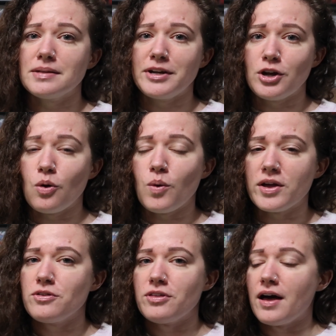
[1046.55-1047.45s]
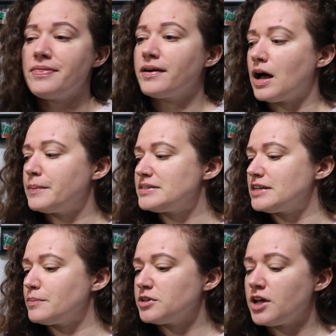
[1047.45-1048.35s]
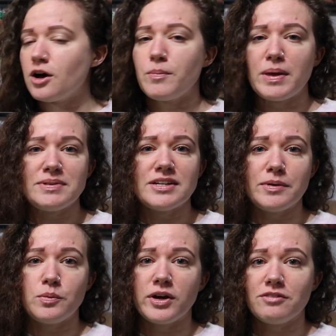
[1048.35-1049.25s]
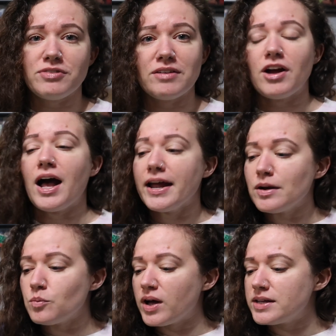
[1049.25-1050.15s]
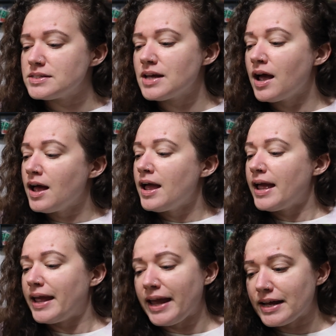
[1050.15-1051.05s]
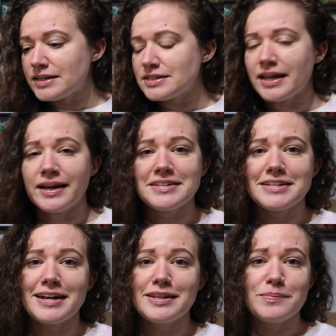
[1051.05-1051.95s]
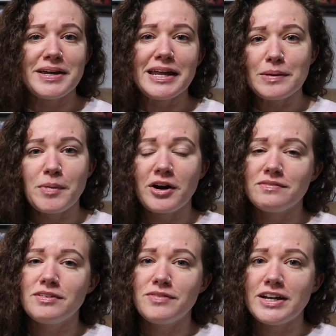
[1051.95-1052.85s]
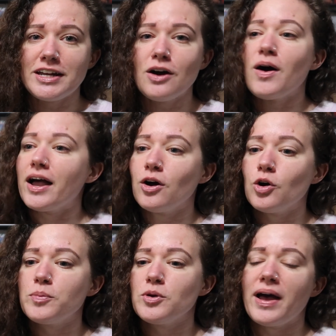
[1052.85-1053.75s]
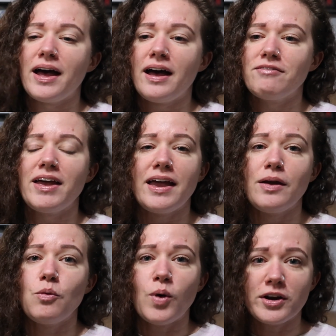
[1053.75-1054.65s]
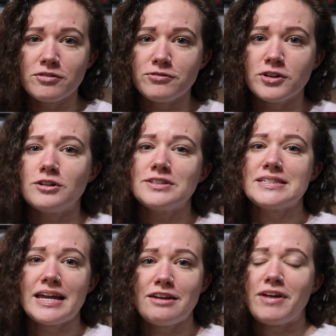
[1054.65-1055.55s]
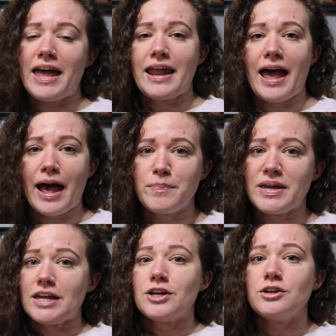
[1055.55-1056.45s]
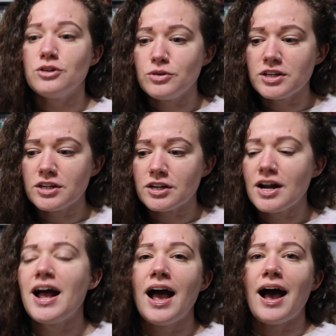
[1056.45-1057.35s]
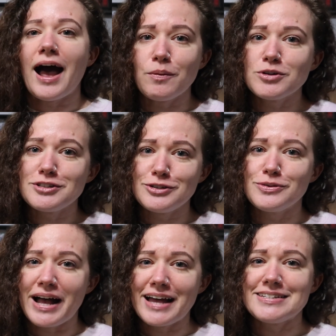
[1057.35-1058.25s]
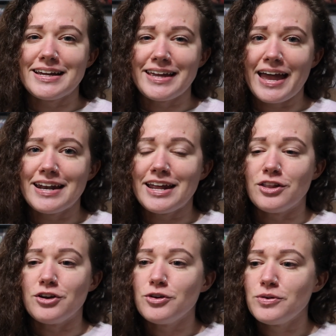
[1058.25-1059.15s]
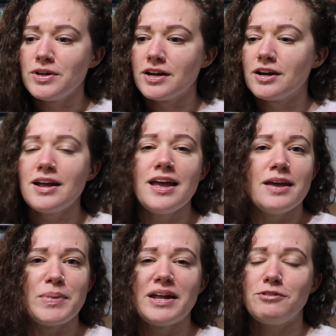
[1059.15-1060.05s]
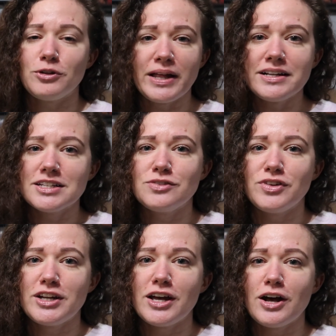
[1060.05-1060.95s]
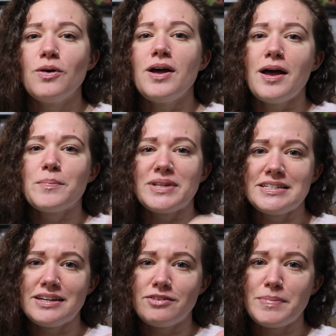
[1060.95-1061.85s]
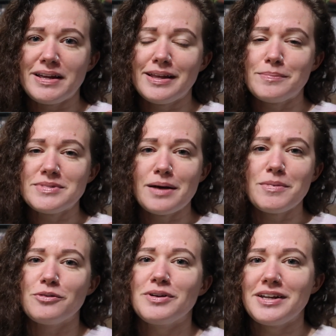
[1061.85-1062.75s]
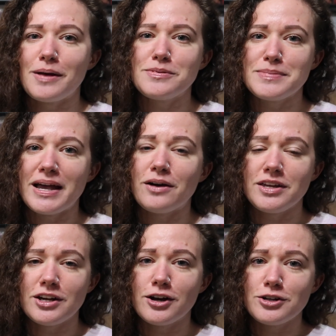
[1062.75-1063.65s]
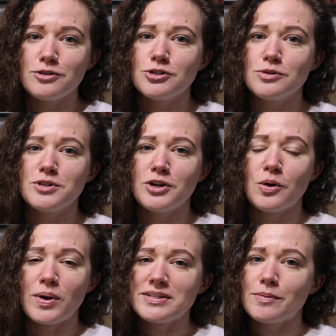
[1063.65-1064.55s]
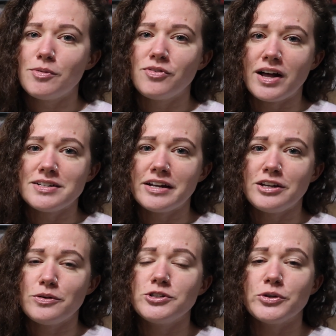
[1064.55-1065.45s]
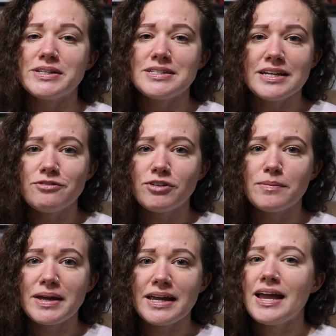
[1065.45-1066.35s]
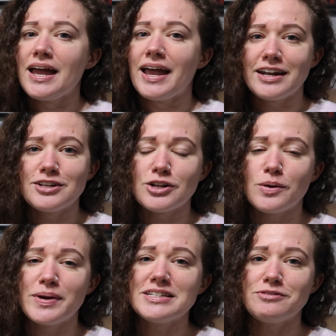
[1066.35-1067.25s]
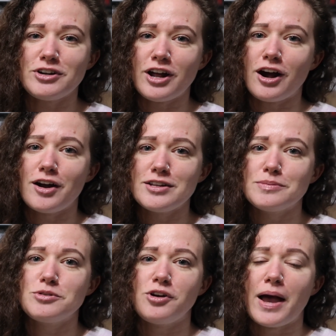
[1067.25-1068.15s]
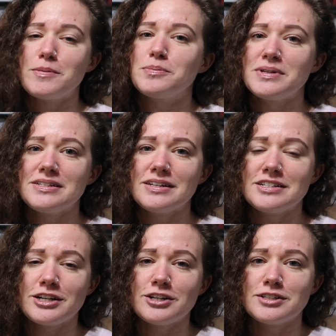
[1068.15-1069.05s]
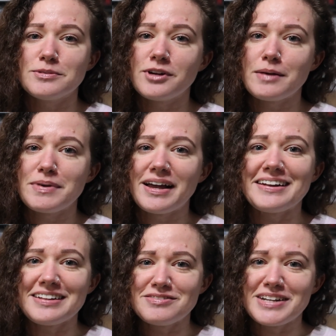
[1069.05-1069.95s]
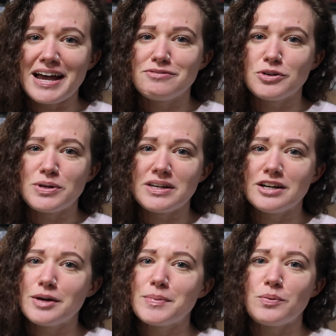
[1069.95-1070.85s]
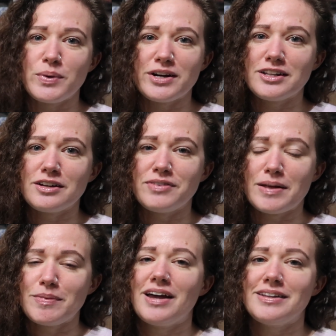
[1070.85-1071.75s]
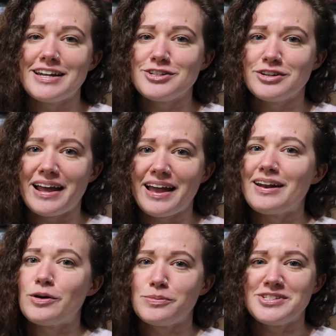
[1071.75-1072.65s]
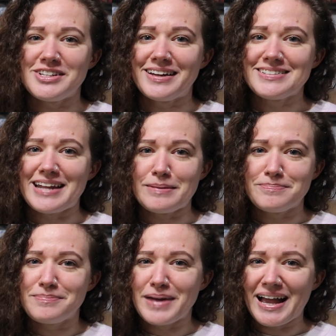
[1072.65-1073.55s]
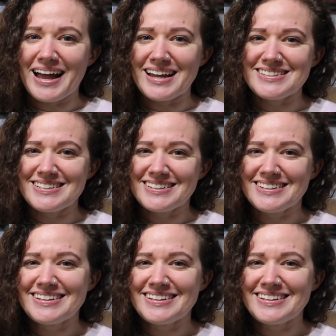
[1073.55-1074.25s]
Let me know what you thought in the comments down below. Maybe tell me what your favorite item was. And like I said at the beginning part of the video, I hope you have a wonderful, safe, and happy new year. I will see you guys again in the new year. But if you like this video, please give it a big thumbs up. It really helps me out here on YouTube to know what type of content you enjoy seeing from me. And as always, if you're not already subscribed, please consider subscribing. I'd love to have you here in my weird little family on the internet, and I hope to see you next time. Bye, guys.